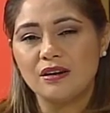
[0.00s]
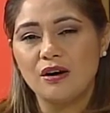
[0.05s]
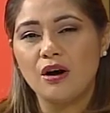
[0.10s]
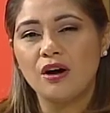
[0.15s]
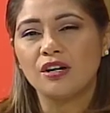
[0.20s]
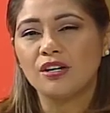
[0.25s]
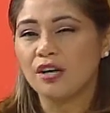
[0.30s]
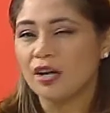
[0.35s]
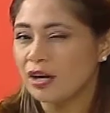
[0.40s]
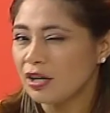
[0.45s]

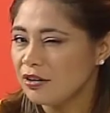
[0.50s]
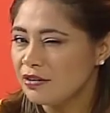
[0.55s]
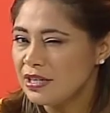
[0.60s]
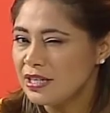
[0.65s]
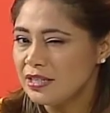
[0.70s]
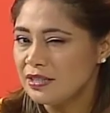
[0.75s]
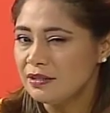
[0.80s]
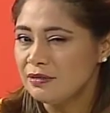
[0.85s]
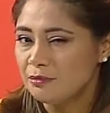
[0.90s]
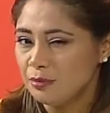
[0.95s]
occurring
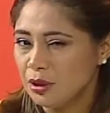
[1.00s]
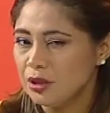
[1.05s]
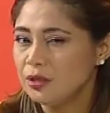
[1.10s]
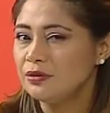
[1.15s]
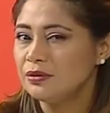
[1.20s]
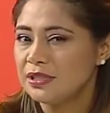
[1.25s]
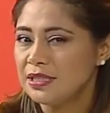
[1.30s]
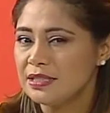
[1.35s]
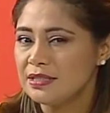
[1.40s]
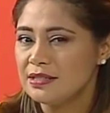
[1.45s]

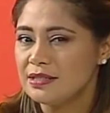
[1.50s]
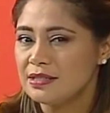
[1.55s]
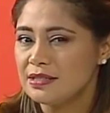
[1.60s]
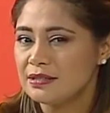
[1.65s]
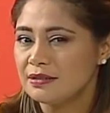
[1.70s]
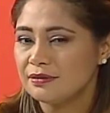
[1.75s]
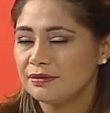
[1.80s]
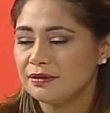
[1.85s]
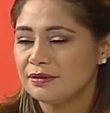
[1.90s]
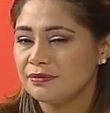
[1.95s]
pollutants
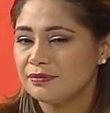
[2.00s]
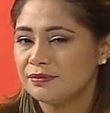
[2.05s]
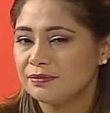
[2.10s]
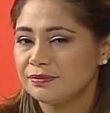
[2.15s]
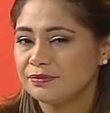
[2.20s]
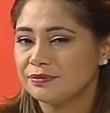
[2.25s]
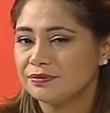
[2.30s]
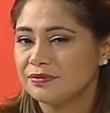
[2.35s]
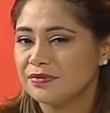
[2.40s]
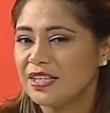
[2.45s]

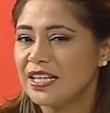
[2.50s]
organic.